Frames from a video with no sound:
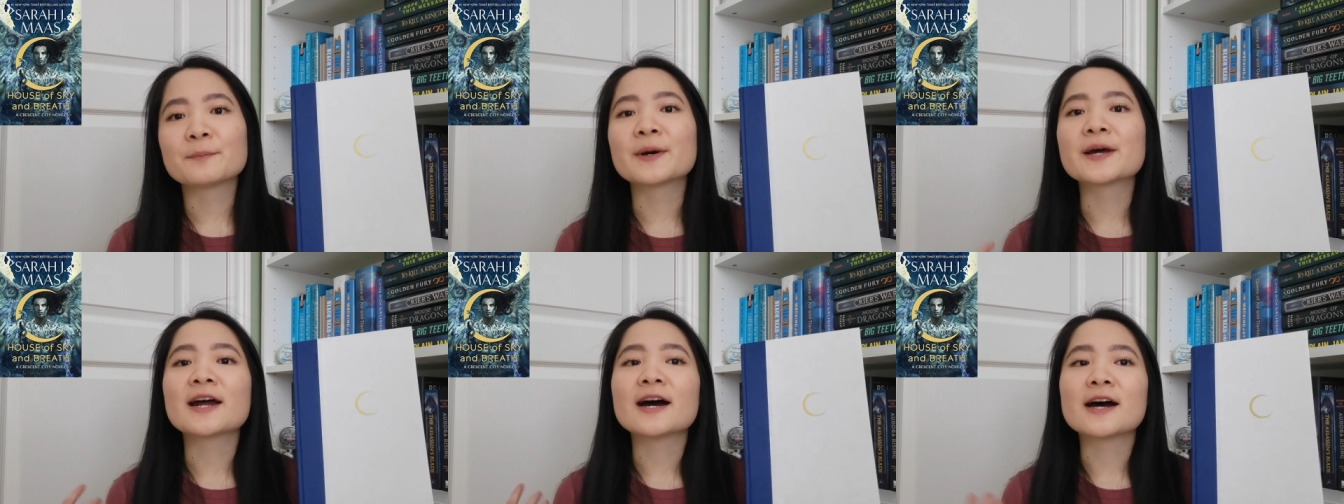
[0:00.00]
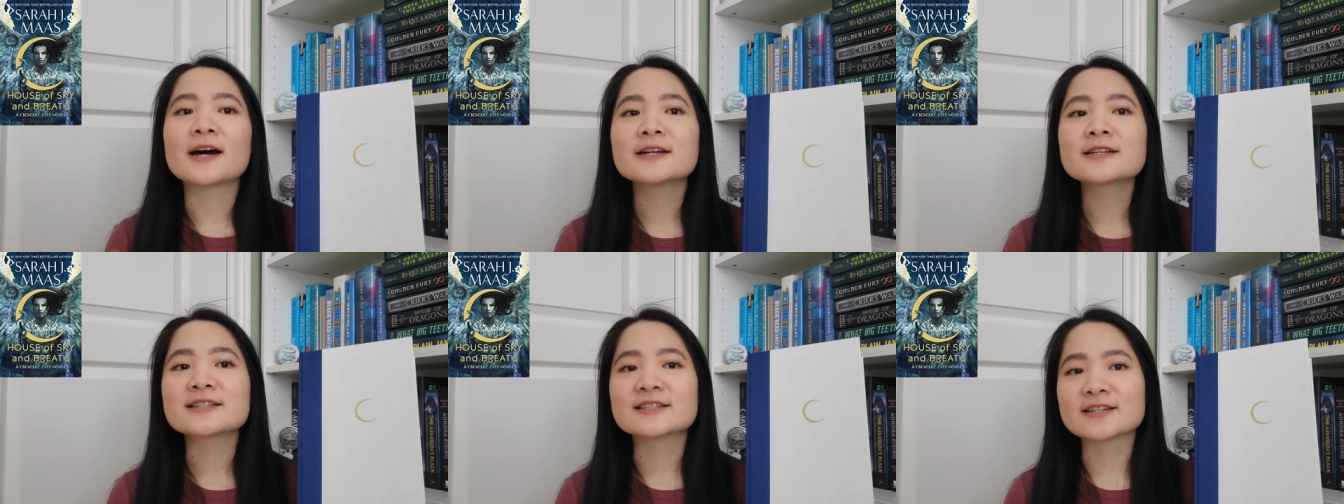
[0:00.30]
But
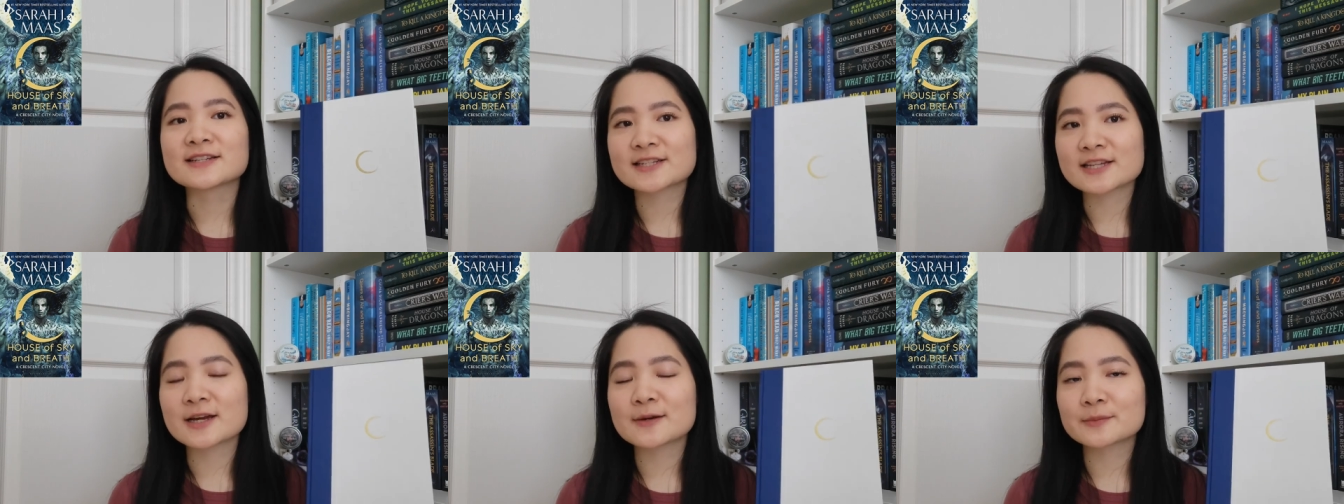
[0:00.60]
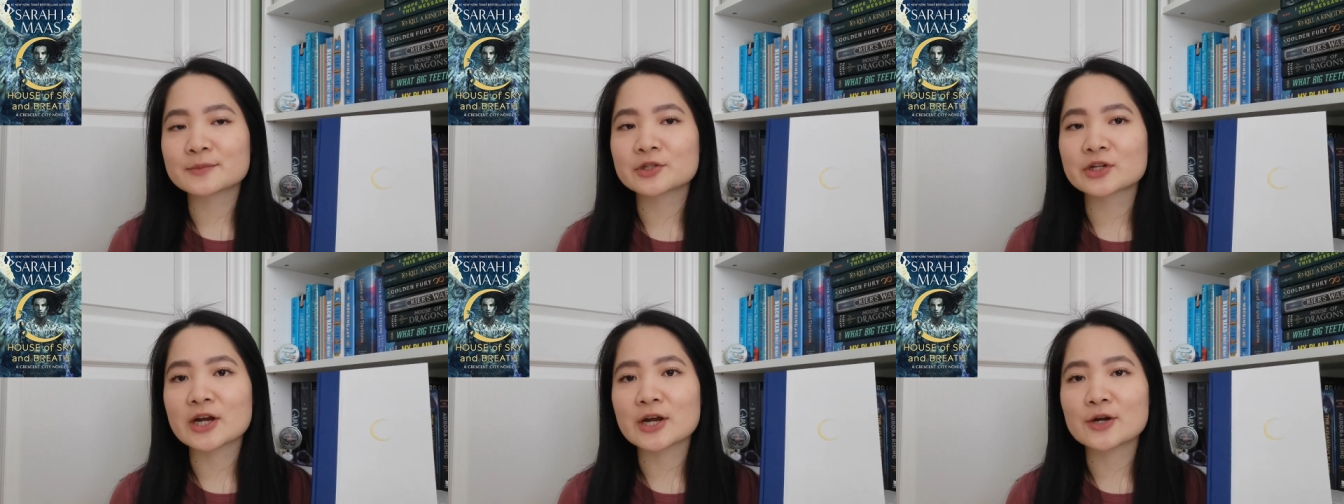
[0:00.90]
Hunt does
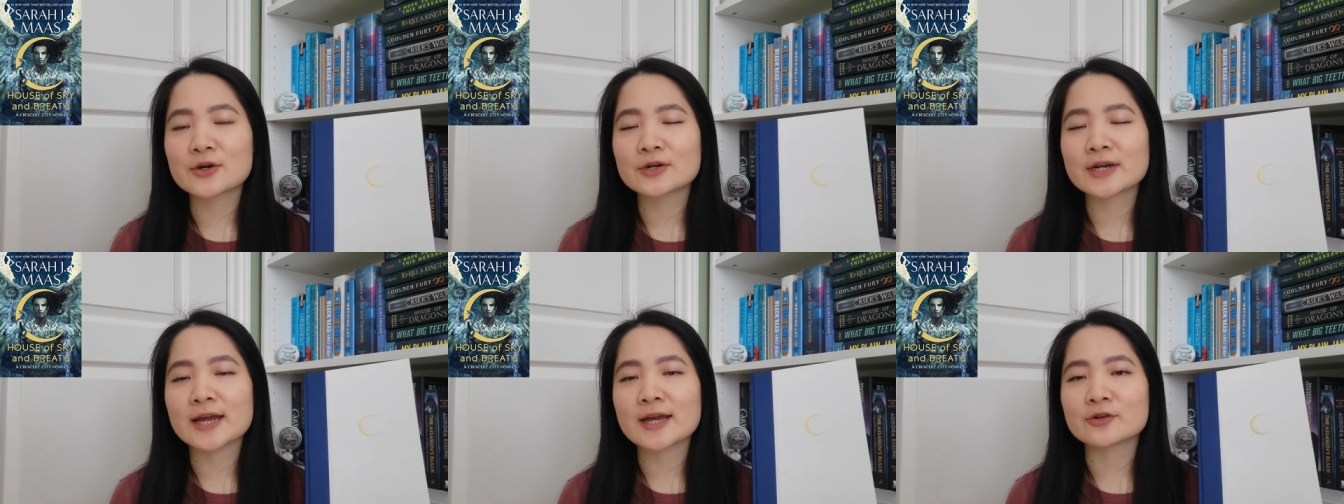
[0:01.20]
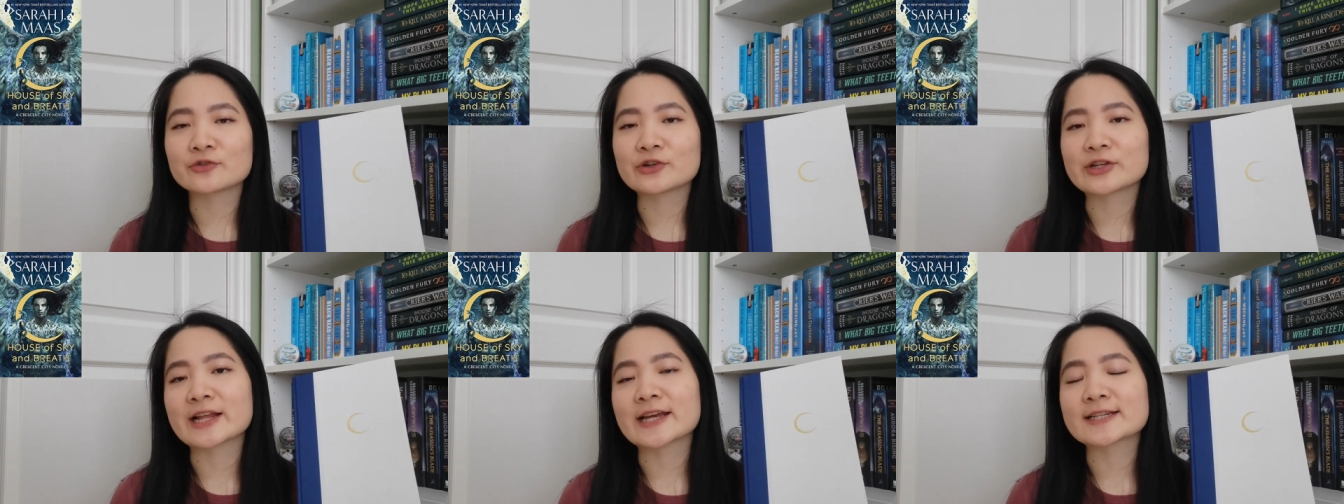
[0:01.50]
come around
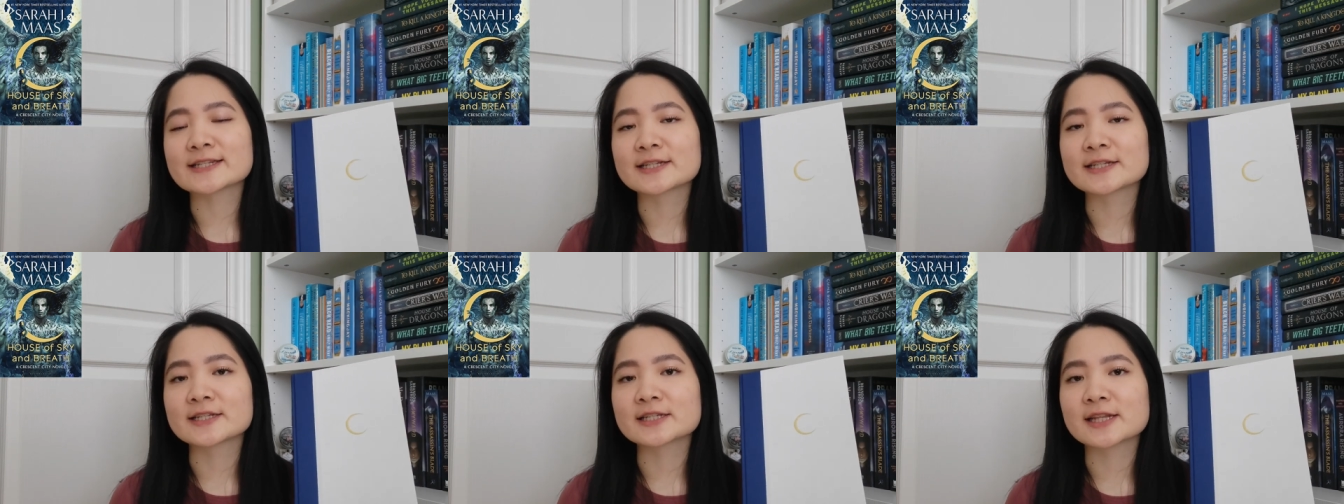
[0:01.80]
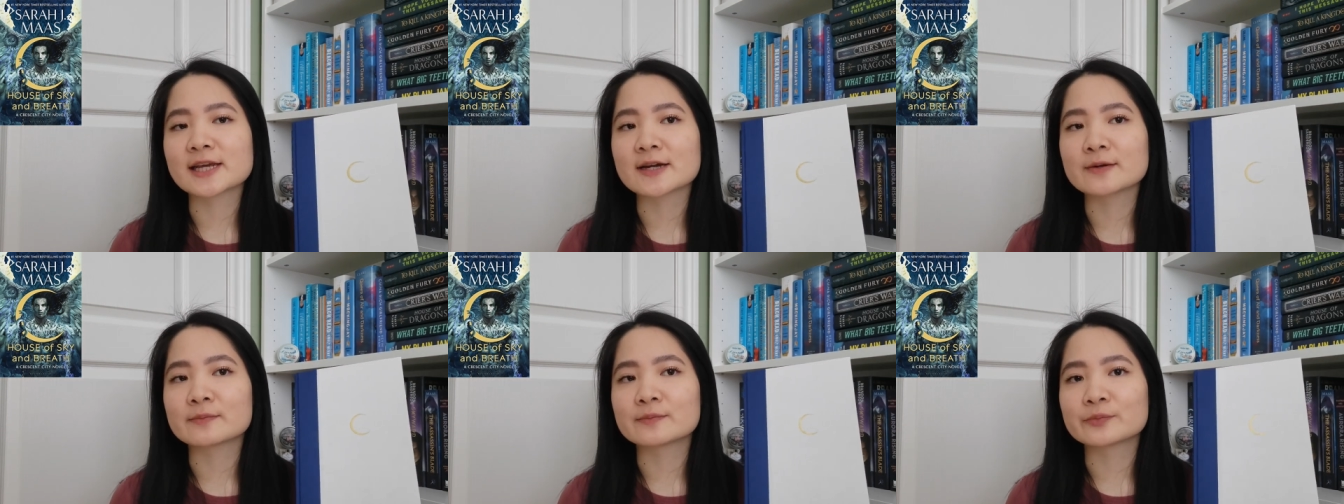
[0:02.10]
and realizes
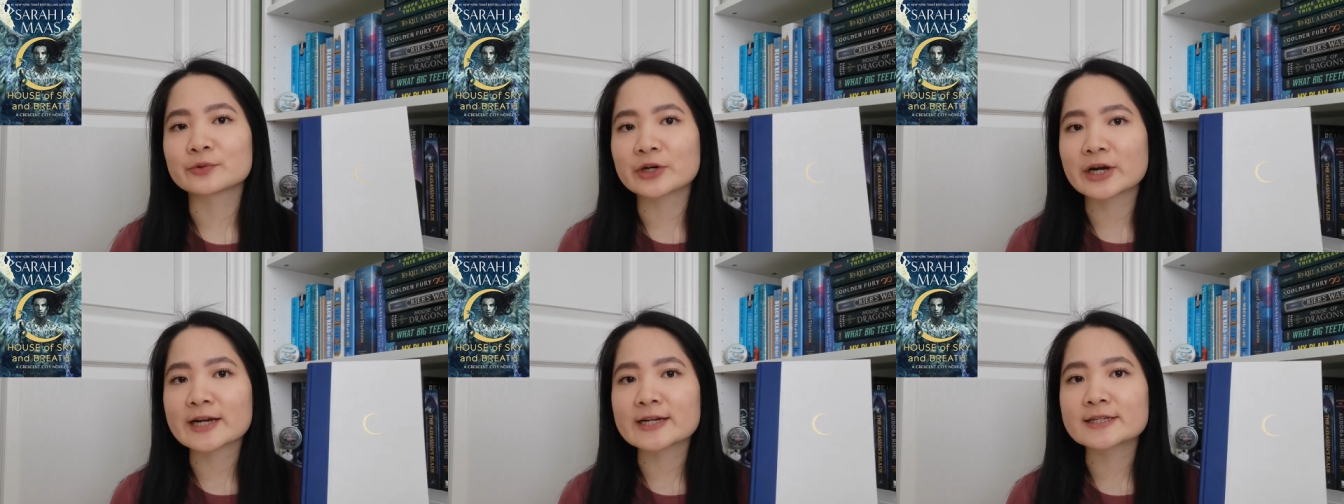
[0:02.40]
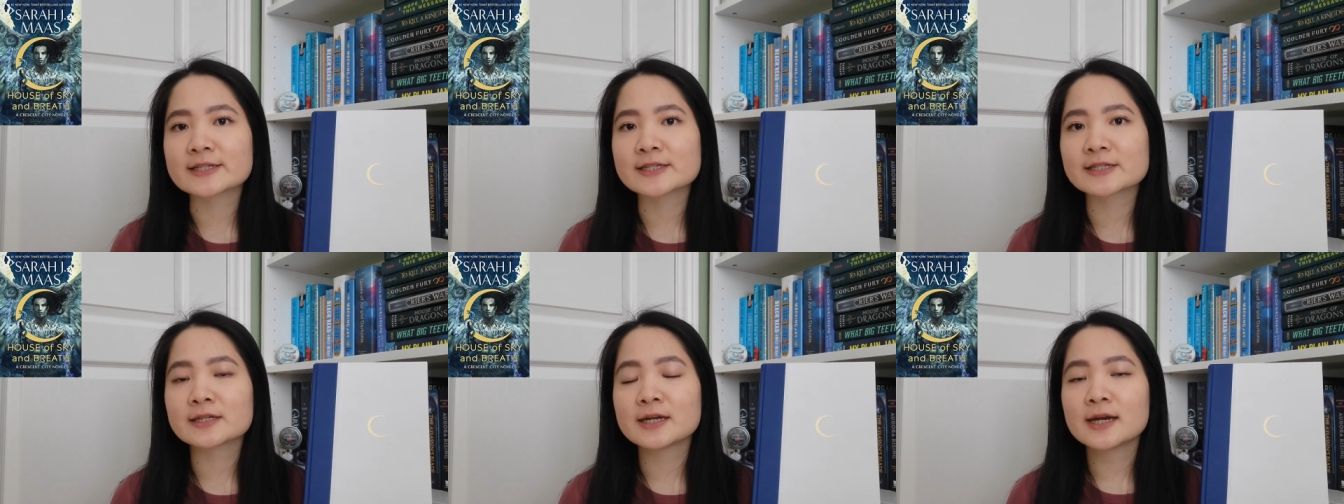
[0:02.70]
that
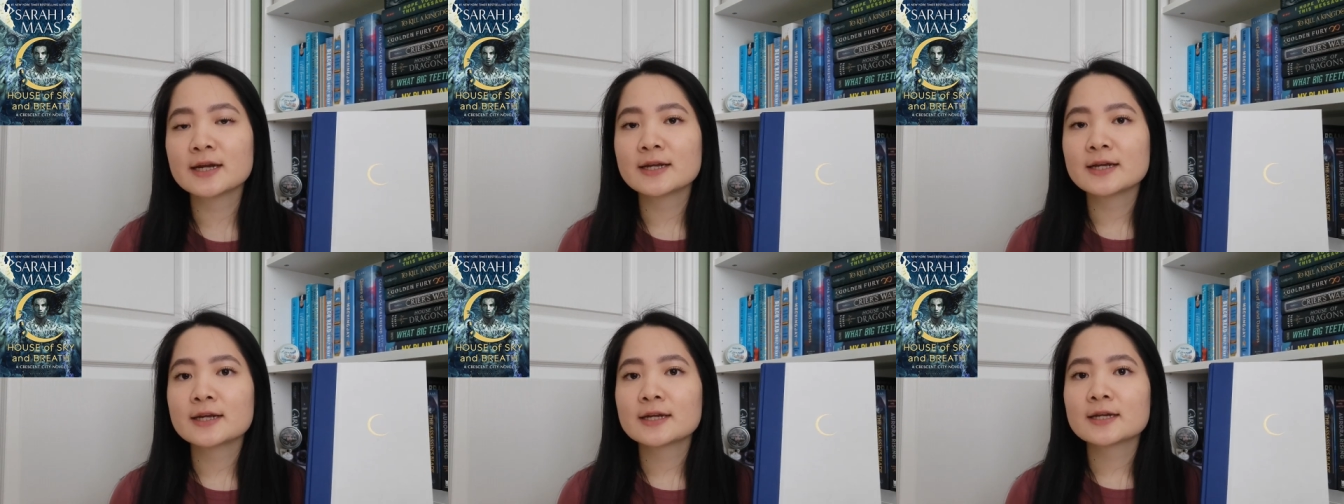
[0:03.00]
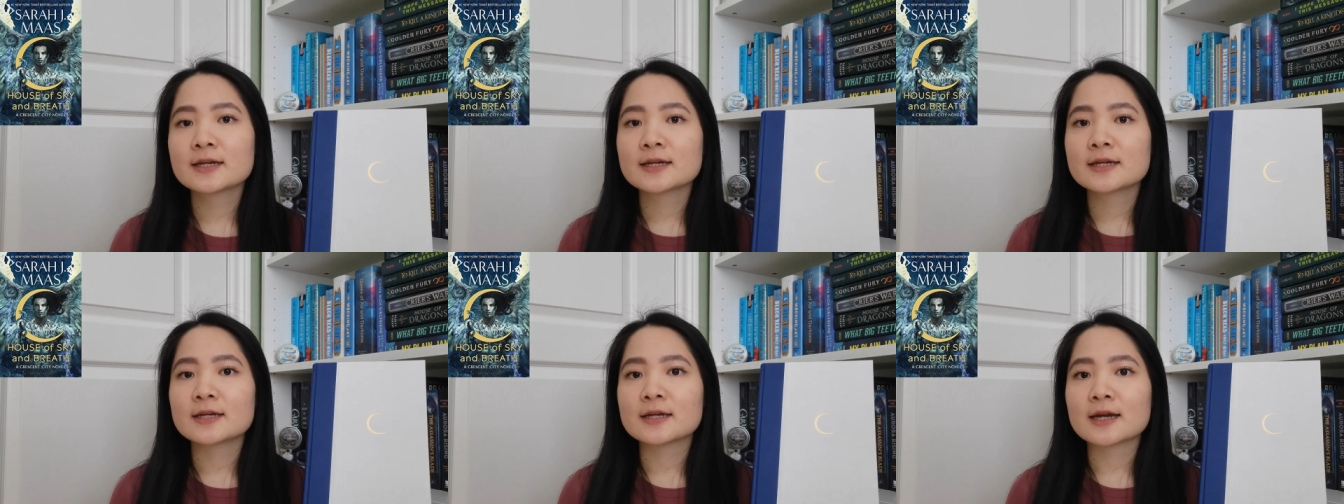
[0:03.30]
Bryce
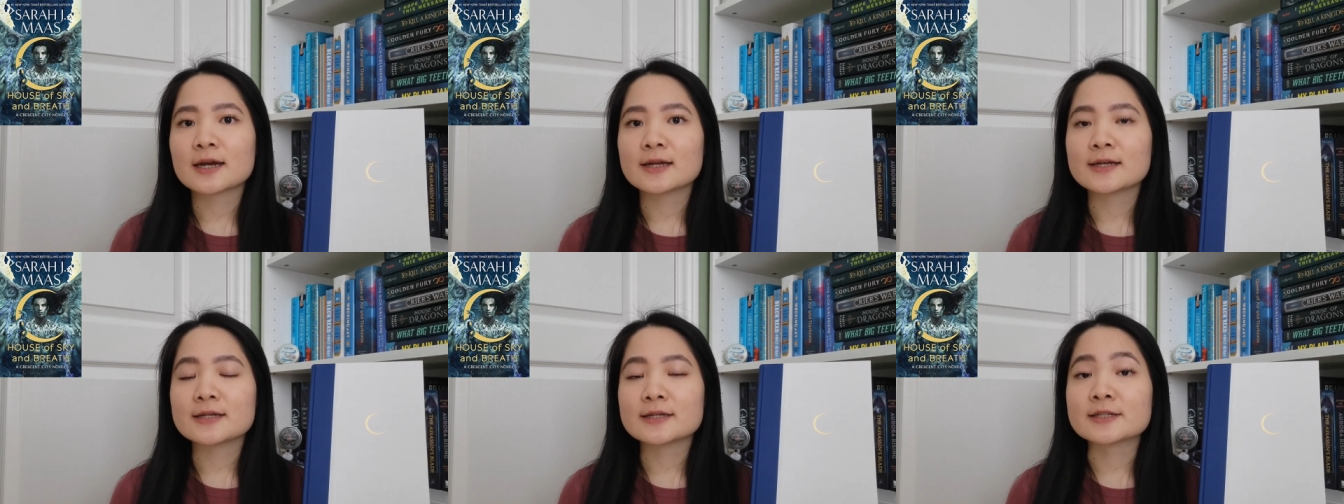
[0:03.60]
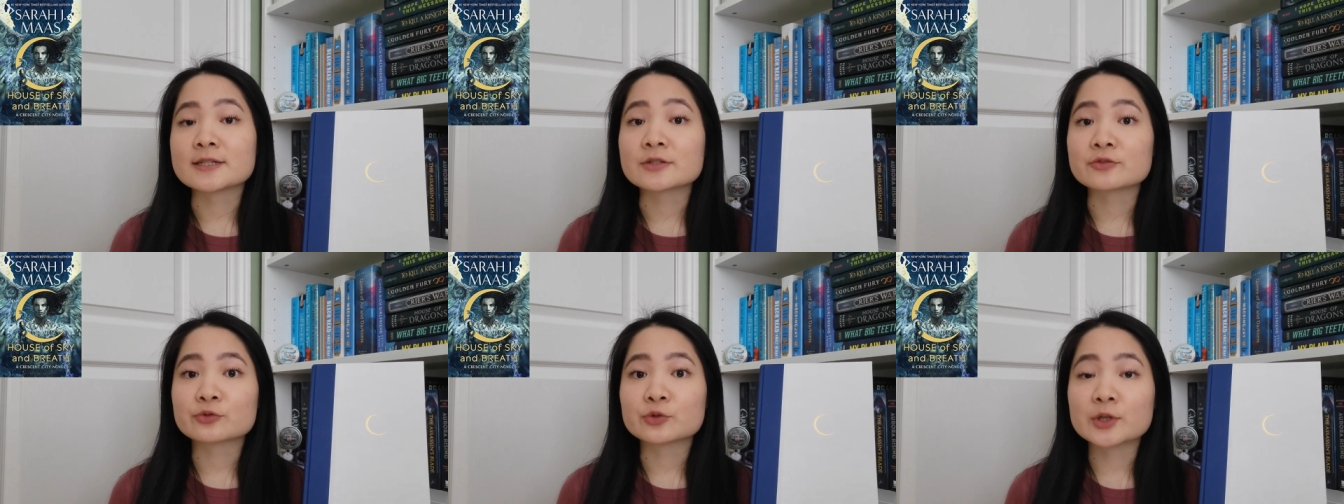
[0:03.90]

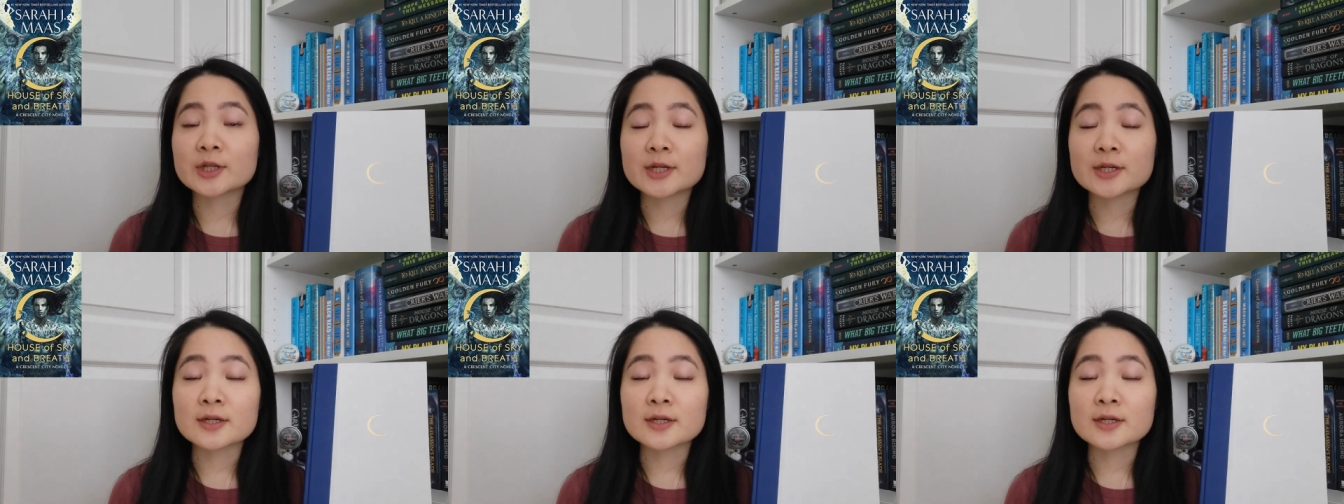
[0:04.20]
is really